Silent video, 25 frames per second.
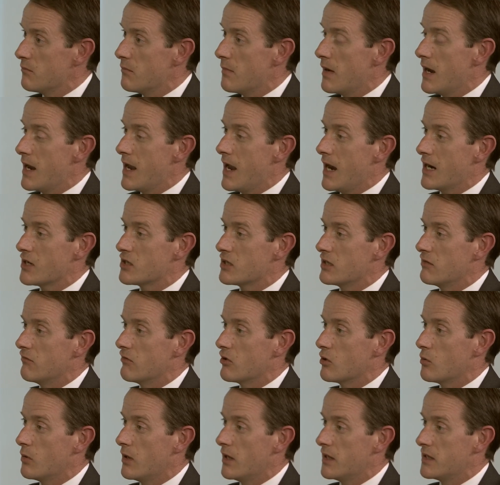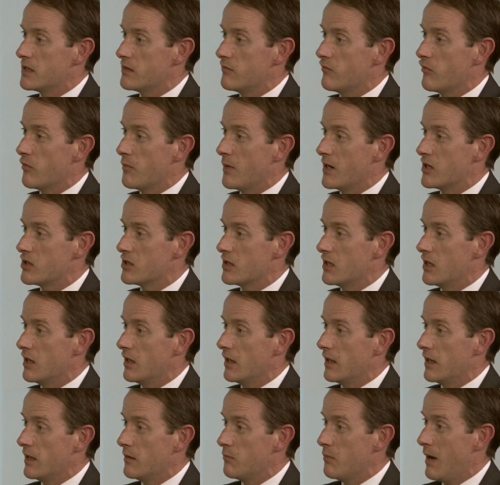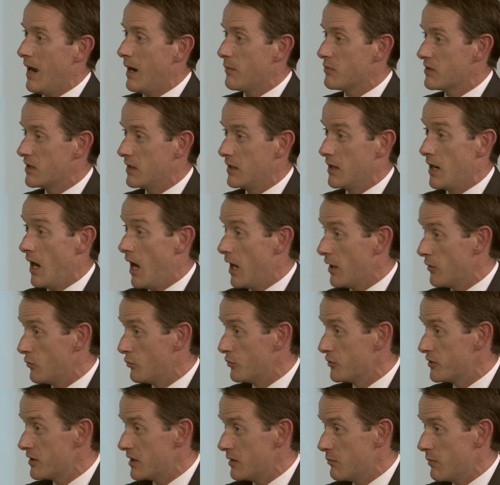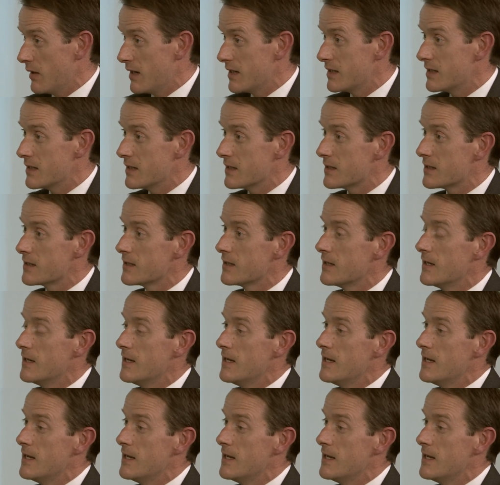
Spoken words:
may actually require this information early, perhaps in an unaltered basis.